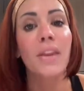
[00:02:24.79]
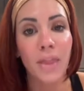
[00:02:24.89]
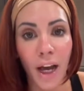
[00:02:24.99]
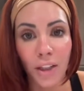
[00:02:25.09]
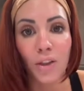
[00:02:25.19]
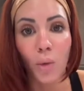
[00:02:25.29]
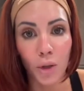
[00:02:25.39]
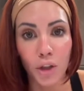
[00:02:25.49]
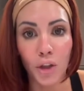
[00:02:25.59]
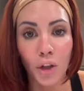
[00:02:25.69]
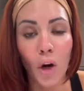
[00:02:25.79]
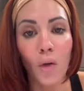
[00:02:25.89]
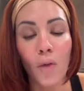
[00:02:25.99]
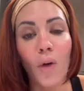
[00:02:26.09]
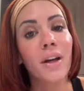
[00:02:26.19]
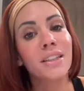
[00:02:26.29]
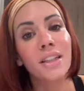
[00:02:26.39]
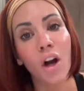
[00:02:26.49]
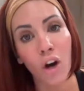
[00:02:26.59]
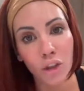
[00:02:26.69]
that's the one you should go for because it
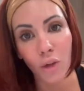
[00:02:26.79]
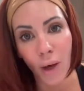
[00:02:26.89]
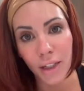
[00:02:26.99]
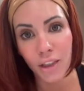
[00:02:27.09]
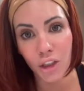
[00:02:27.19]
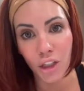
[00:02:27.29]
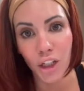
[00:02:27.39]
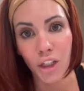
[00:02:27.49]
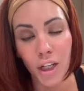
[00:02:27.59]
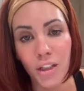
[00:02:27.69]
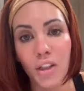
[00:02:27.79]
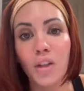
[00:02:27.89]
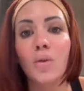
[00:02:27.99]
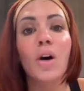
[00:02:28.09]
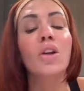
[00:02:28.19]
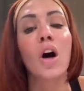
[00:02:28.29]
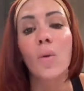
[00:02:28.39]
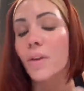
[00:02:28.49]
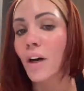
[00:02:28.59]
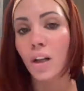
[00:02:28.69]
also has the GHKCU along
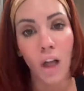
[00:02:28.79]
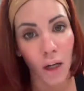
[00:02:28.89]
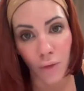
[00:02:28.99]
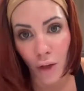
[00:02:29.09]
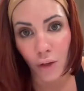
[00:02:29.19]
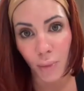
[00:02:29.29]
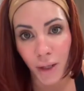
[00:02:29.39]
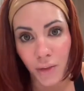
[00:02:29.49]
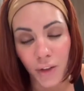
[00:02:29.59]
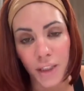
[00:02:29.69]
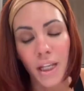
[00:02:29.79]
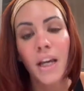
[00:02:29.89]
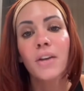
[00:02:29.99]
with a lot of other benefits.